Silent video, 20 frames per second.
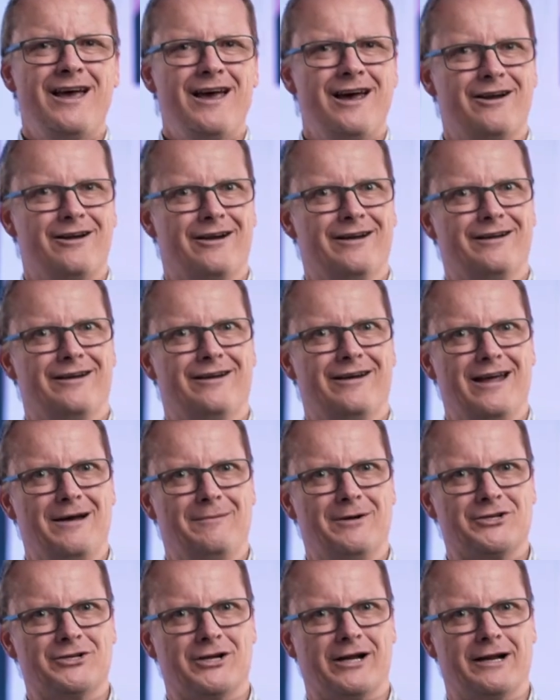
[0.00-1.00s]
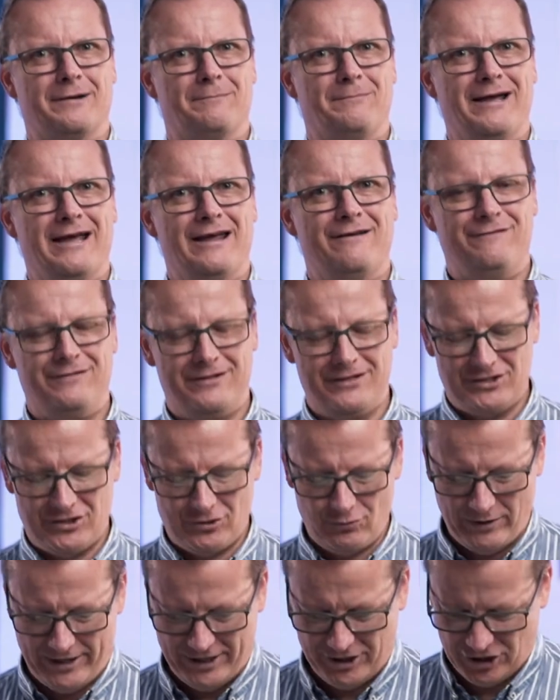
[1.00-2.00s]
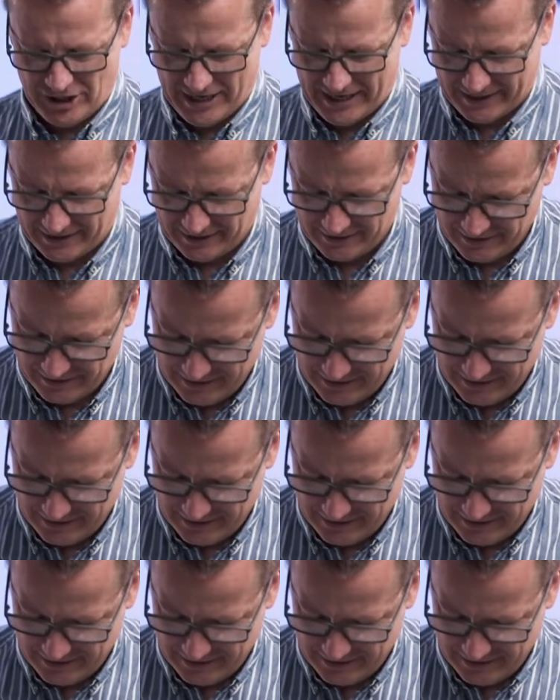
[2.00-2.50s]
and I know how much I'm going to pay for this sweet jacket.